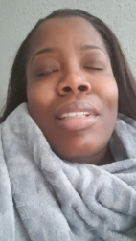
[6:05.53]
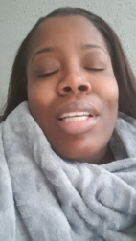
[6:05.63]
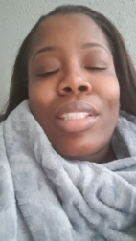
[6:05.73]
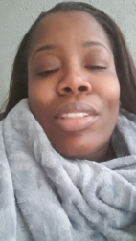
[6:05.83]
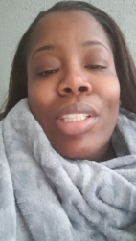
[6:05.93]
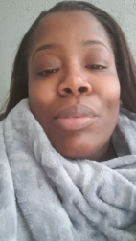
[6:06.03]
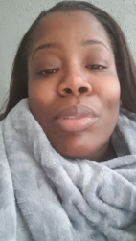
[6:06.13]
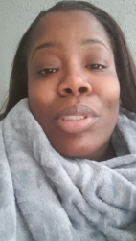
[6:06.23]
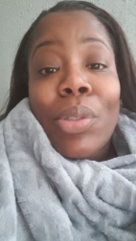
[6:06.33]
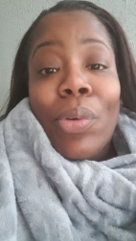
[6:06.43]
I thought that
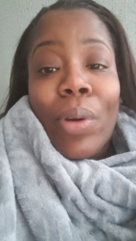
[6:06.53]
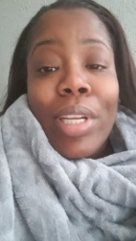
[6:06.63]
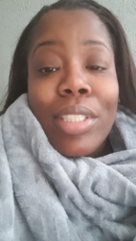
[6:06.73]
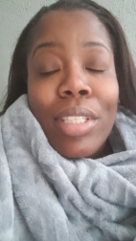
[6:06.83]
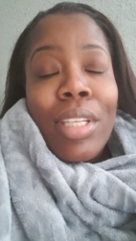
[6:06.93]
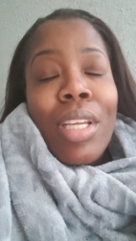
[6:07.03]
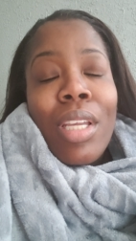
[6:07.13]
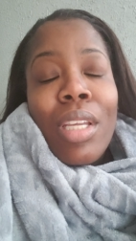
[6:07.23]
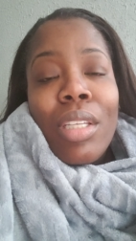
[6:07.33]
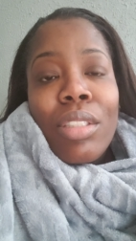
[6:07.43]
was so crazy.
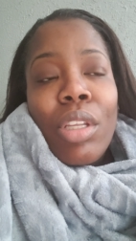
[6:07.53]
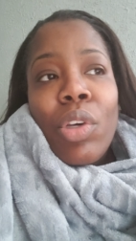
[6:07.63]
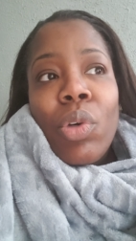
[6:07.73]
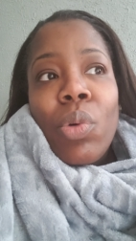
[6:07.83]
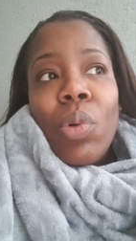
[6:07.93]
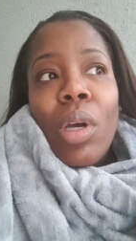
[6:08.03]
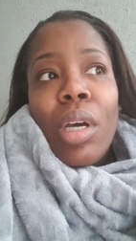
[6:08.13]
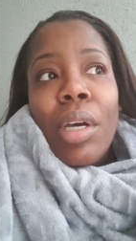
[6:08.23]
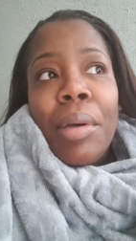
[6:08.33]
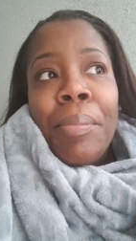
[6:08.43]
So
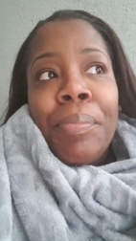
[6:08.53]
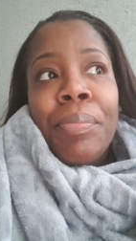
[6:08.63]
uh,